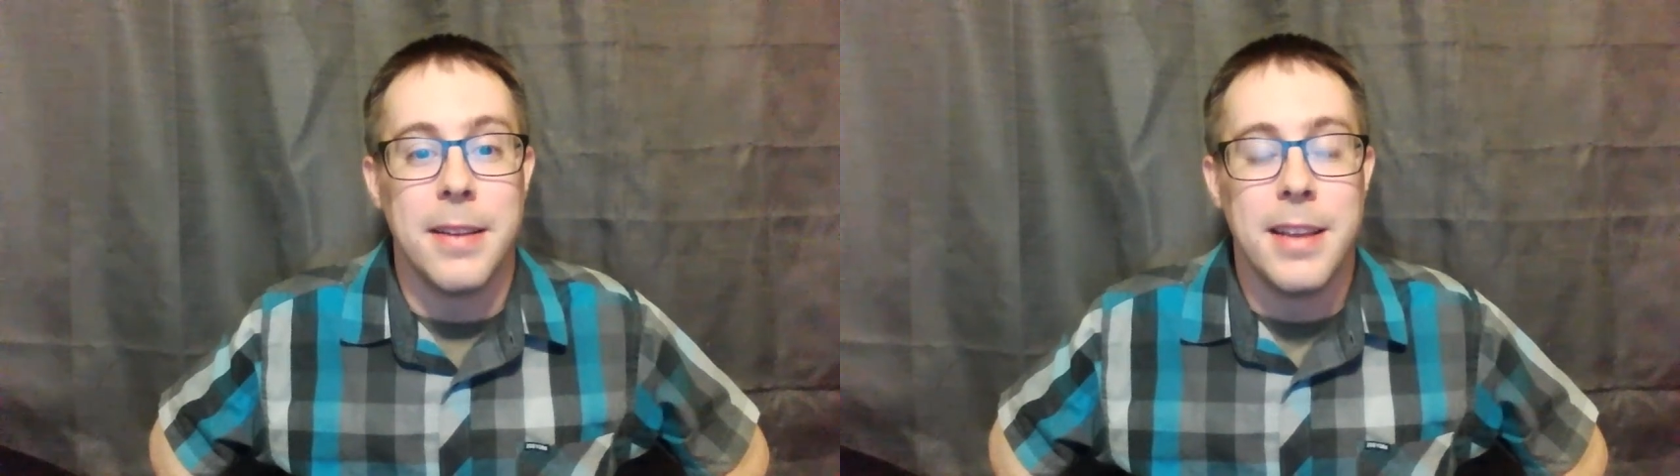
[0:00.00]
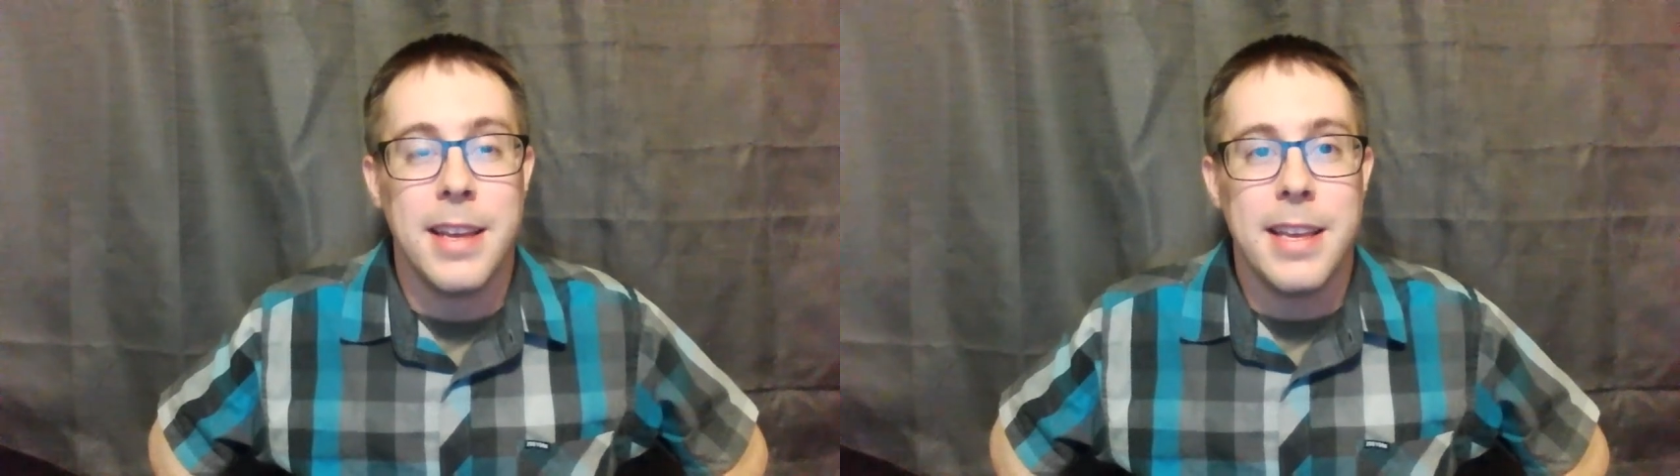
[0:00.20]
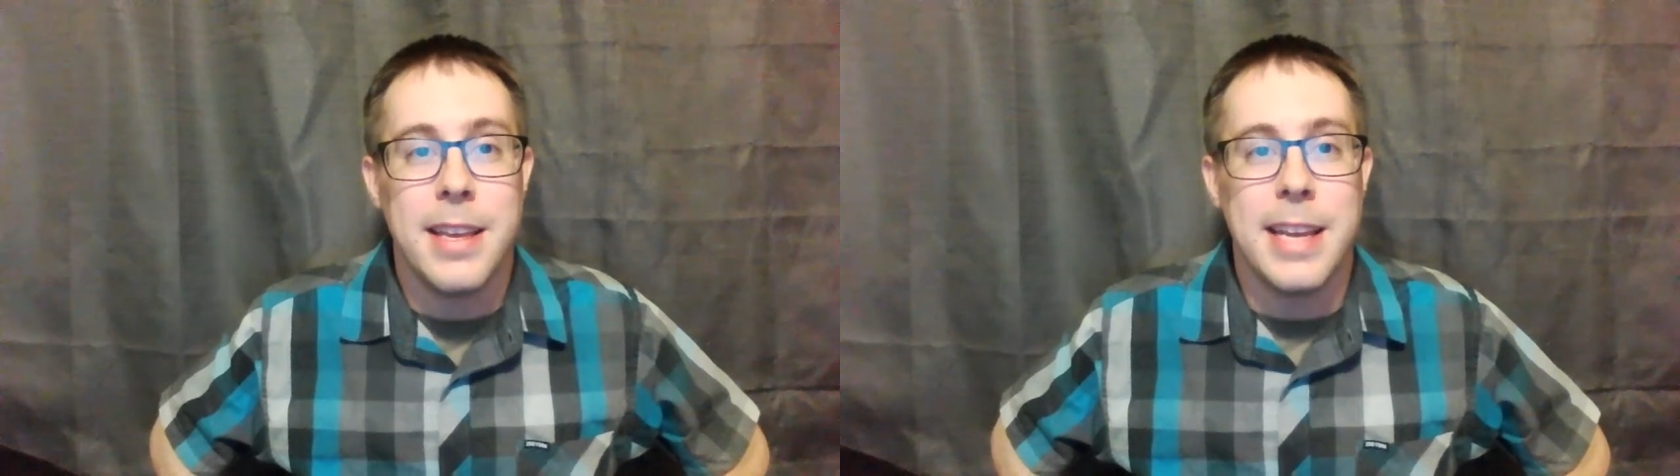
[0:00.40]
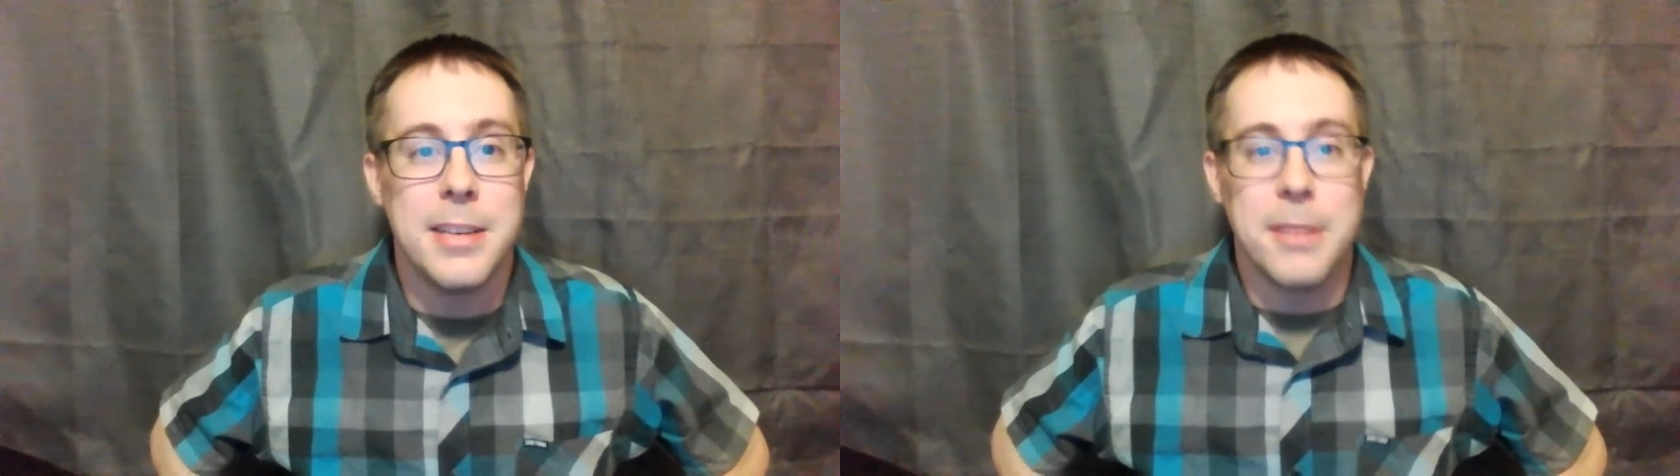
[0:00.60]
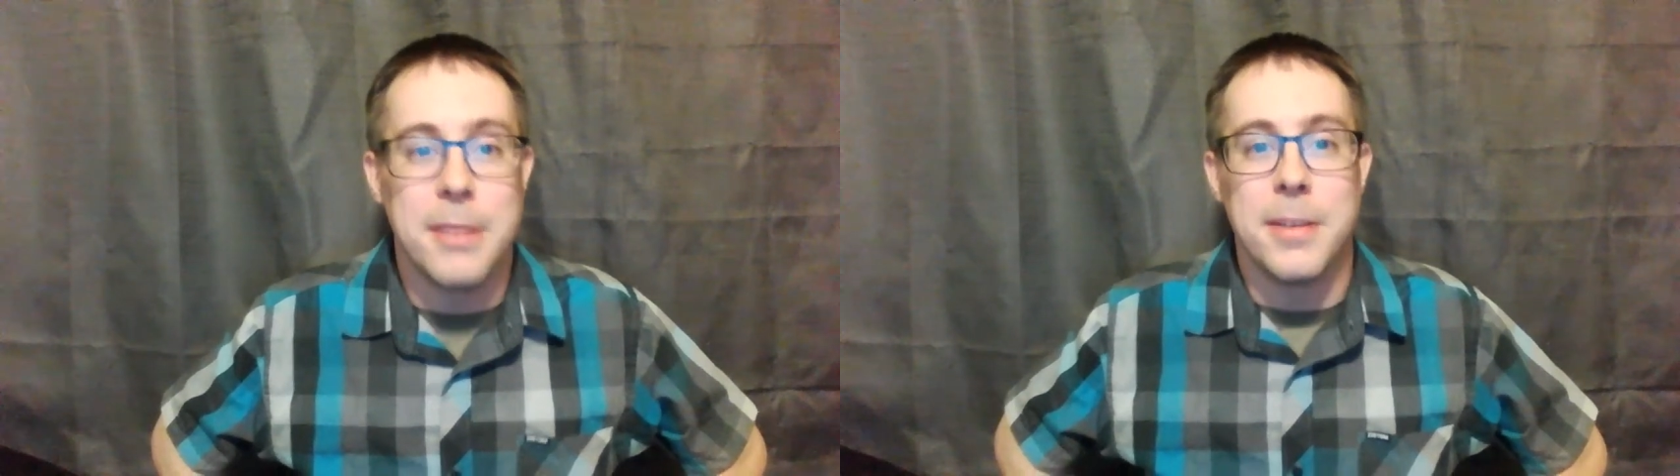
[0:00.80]
he had to
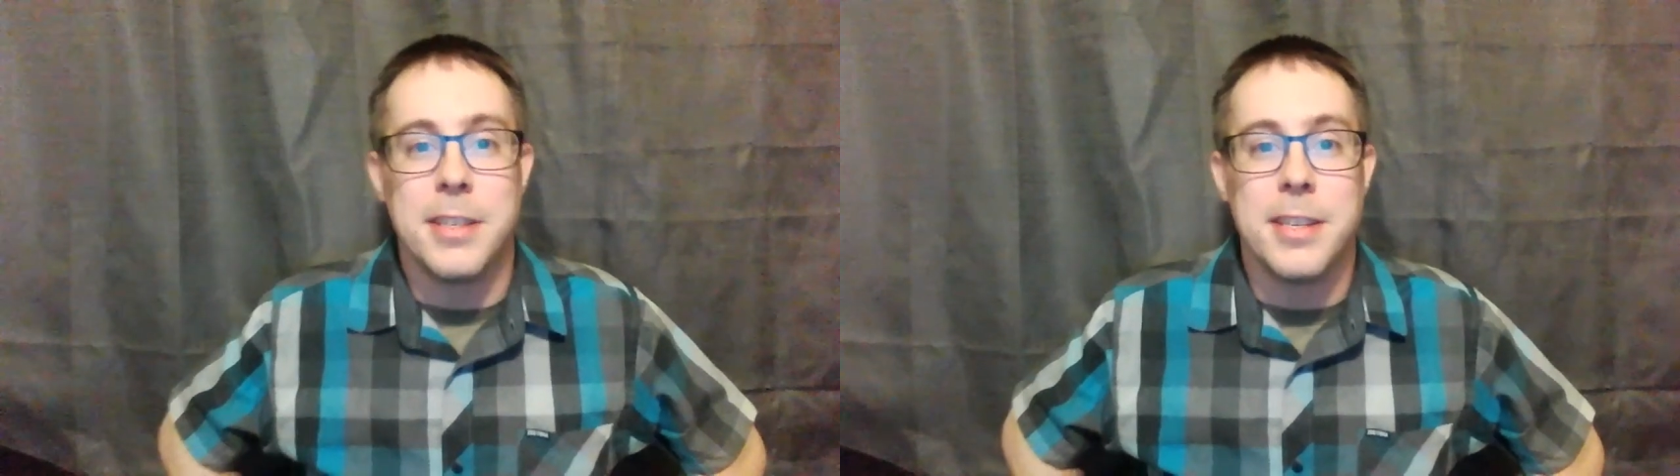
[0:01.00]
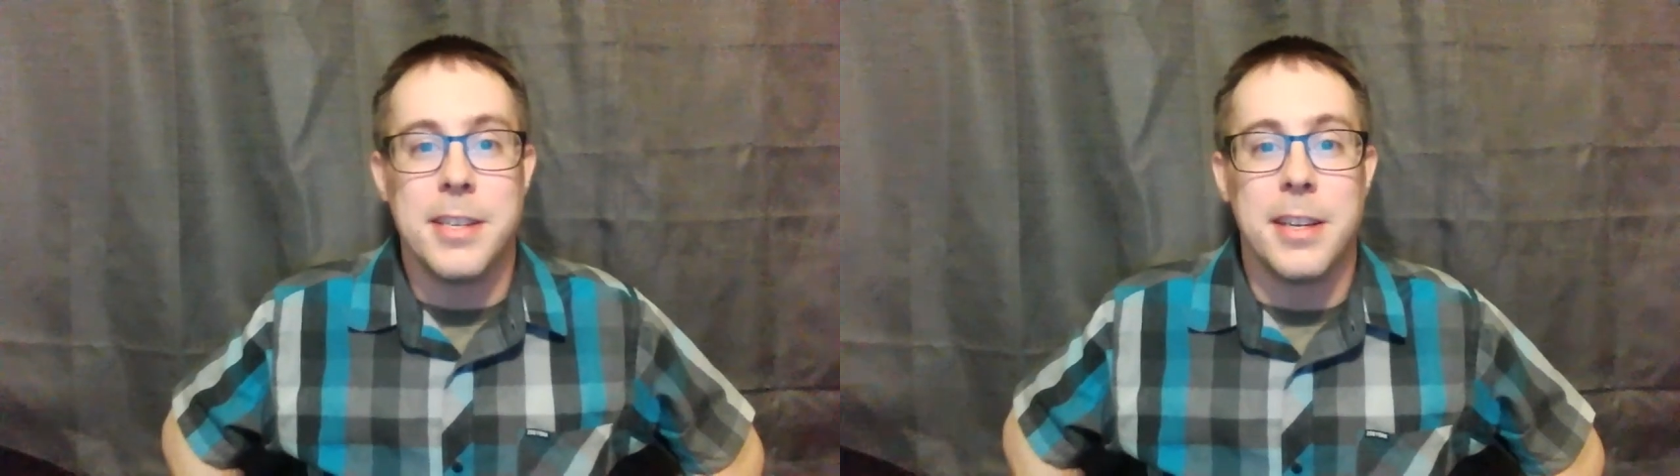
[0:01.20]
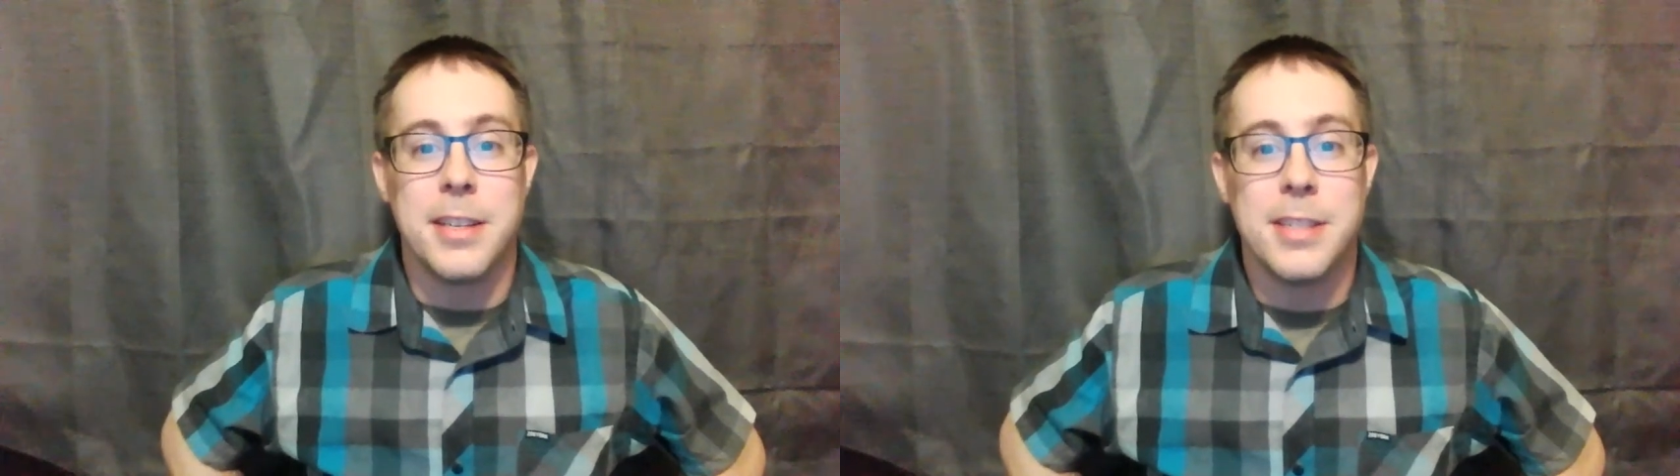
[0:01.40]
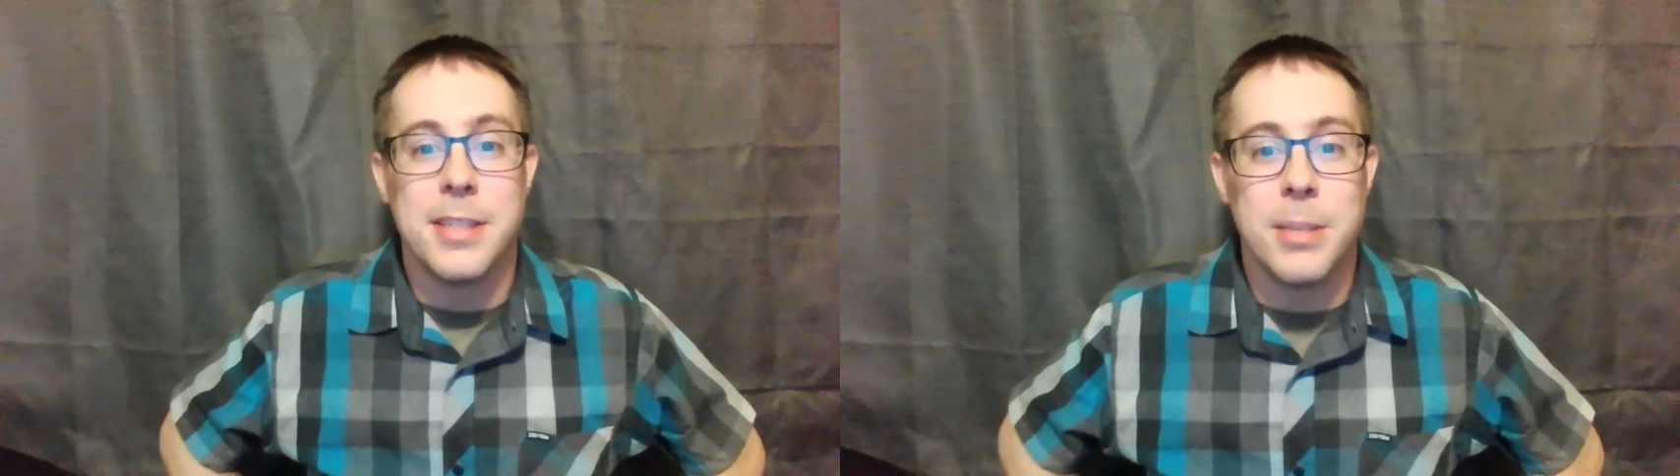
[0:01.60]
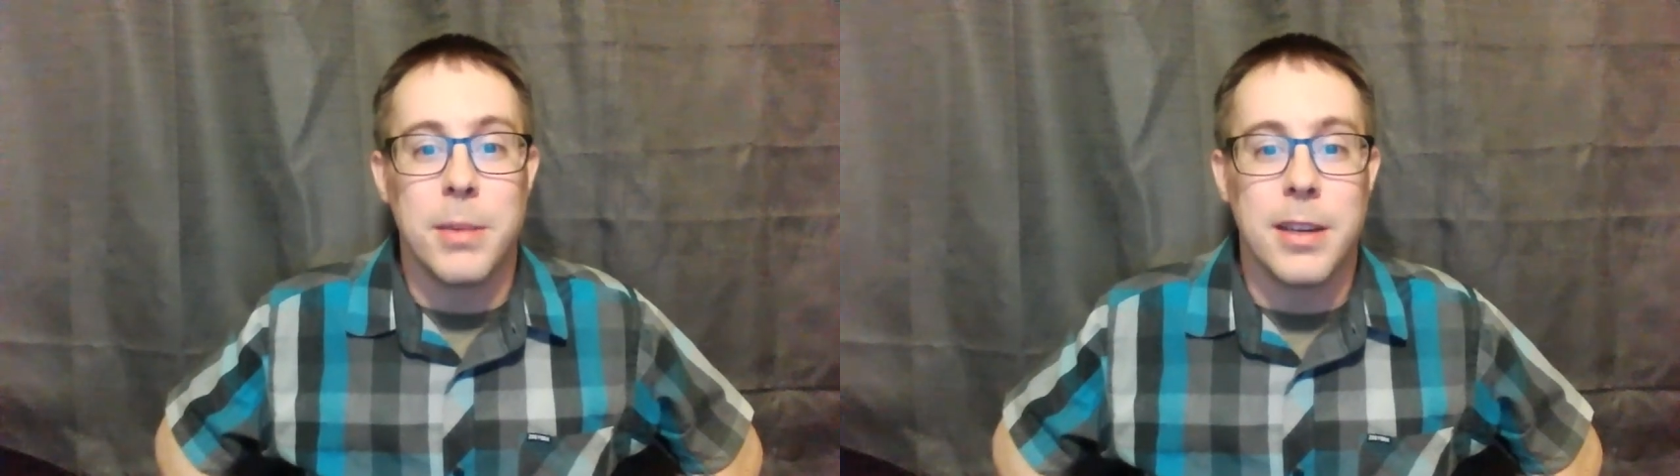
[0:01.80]
refer us to a
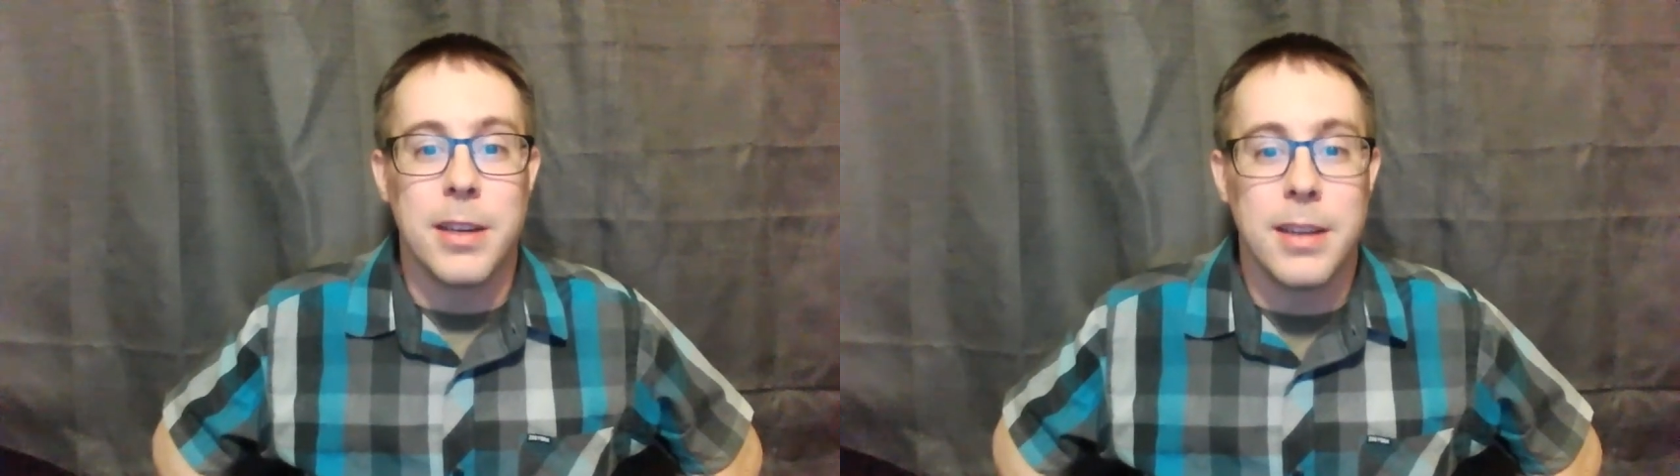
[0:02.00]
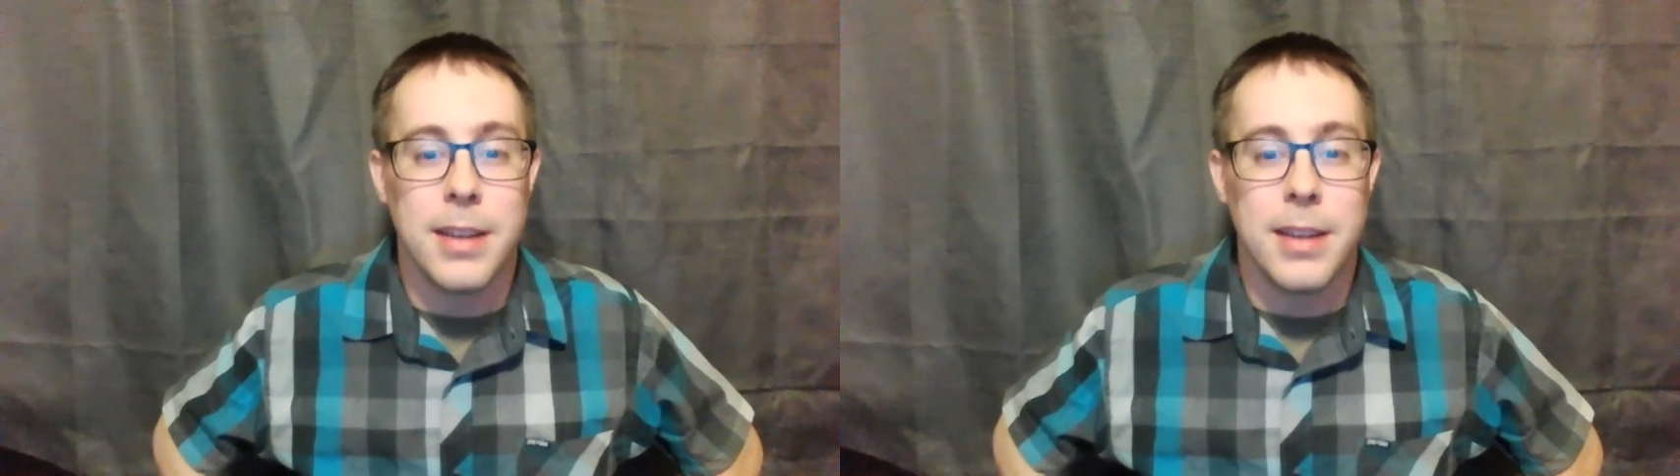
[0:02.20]
consumer